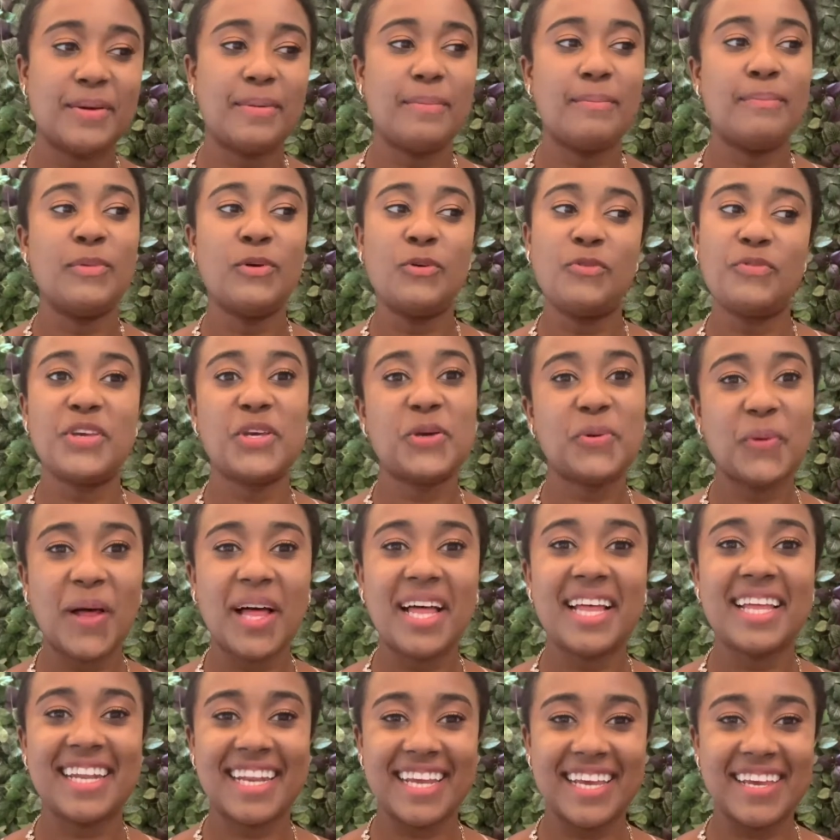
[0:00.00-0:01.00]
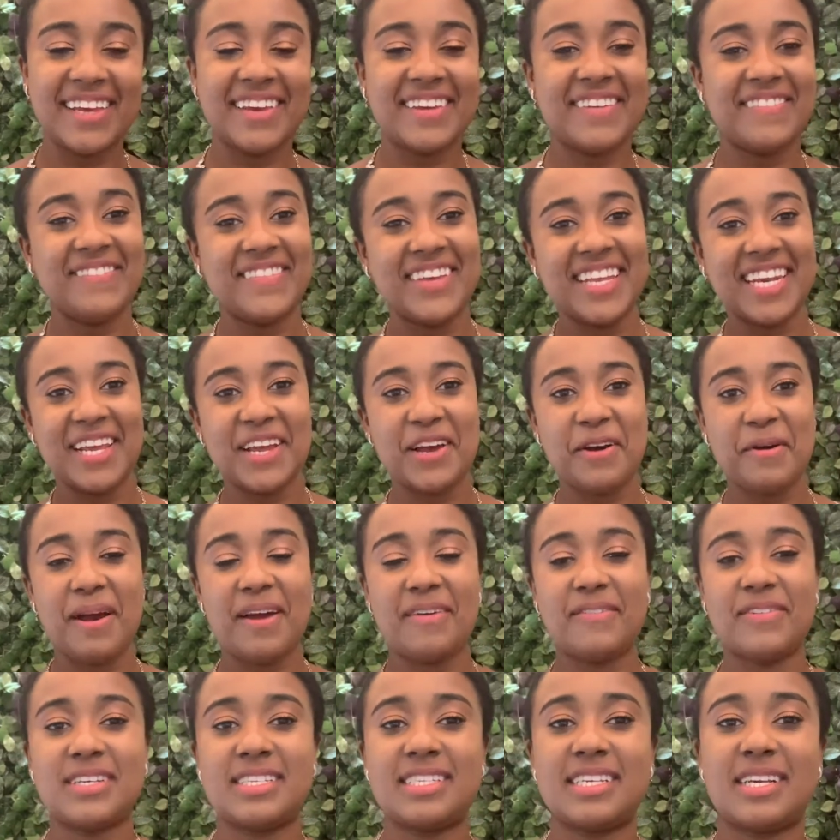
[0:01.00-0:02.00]
movie quality video
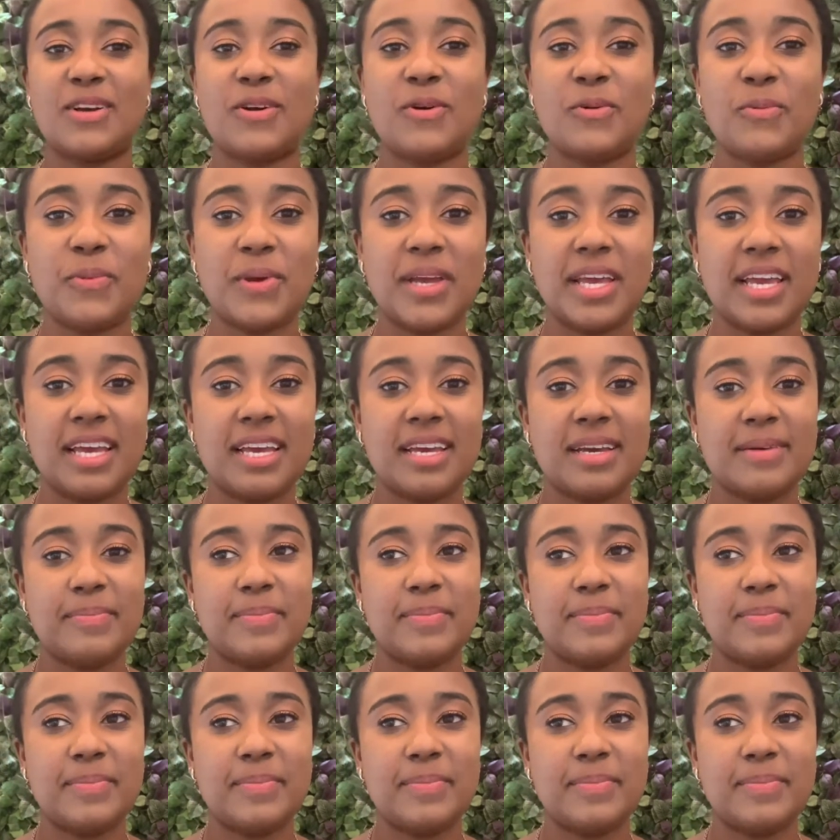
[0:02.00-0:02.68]
every single week,